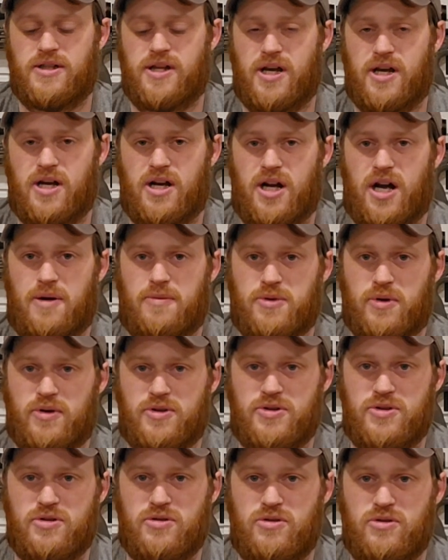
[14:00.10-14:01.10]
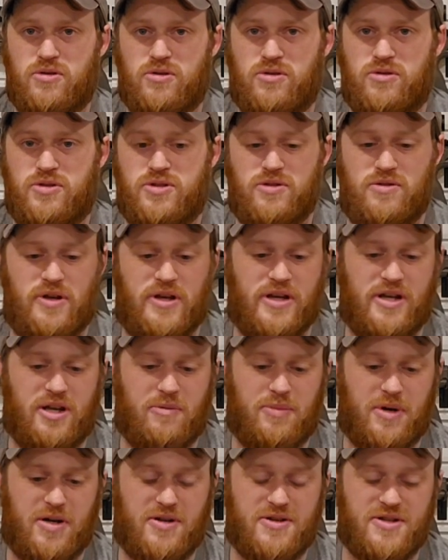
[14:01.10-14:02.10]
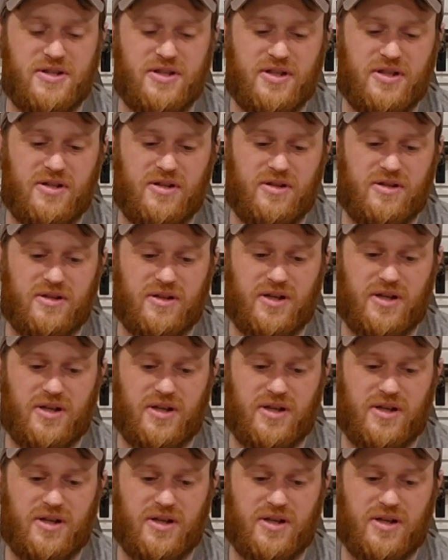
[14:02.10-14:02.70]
I'm going to do a comparison